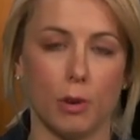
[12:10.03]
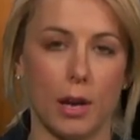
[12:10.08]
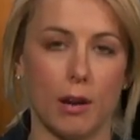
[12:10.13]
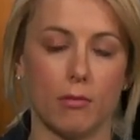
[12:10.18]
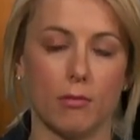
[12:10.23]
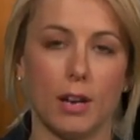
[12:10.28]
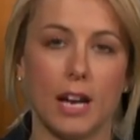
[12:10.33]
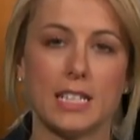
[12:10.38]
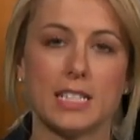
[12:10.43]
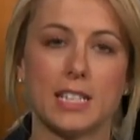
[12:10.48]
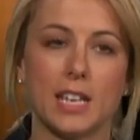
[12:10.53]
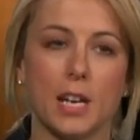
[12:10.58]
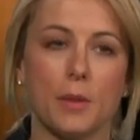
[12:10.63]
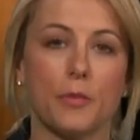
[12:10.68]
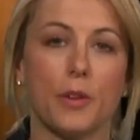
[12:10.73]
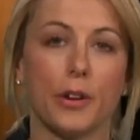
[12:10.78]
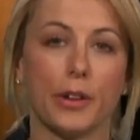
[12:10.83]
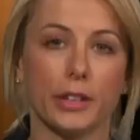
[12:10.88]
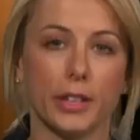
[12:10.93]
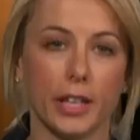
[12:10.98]
wow, I stay up
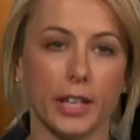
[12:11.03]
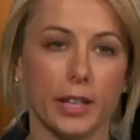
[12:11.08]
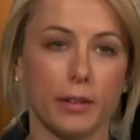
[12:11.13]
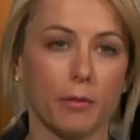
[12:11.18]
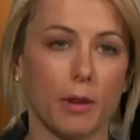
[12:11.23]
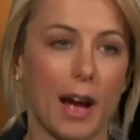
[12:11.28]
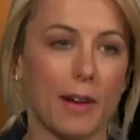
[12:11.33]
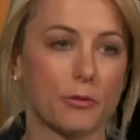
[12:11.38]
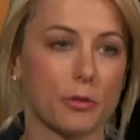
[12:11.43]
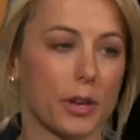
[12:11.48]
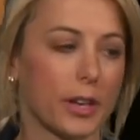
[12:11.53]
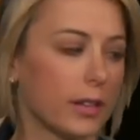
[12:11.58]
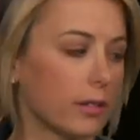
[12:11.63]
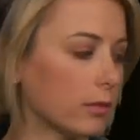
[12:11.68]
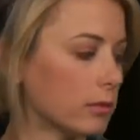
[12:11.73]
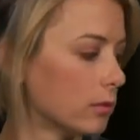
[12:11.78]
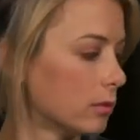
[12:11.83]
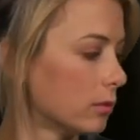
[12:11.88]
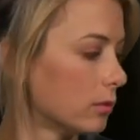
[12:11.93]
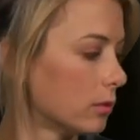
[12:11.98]
very late after I...
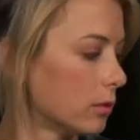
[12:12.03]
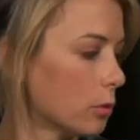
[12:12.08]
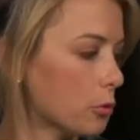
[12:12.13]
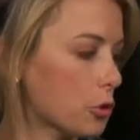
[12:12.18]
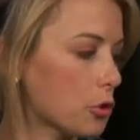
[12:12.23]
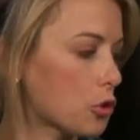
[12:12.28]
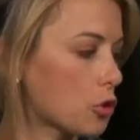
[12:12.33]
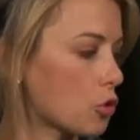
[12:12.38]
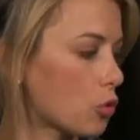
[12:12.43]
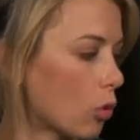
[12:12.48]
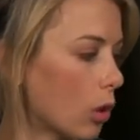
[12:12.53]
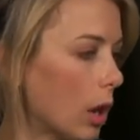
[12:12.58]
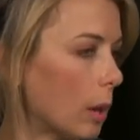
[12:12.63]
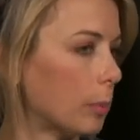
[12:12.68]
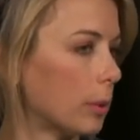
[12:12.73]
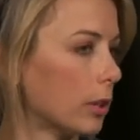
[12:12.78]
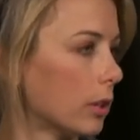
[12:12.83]
Don't just drop